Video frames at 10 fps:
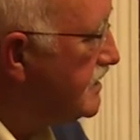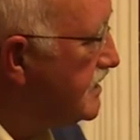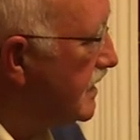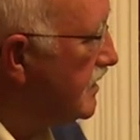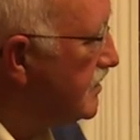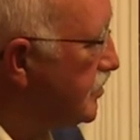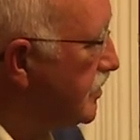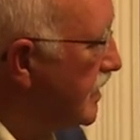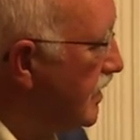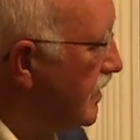stage
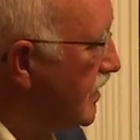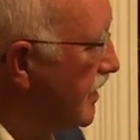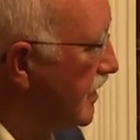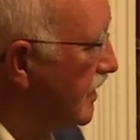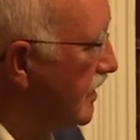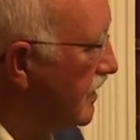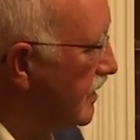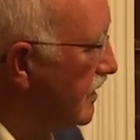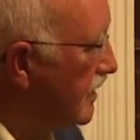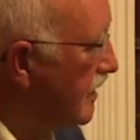where
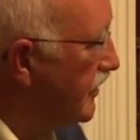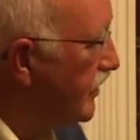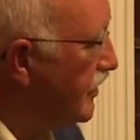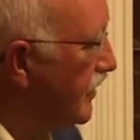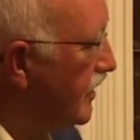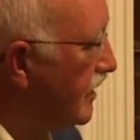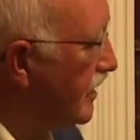I thought,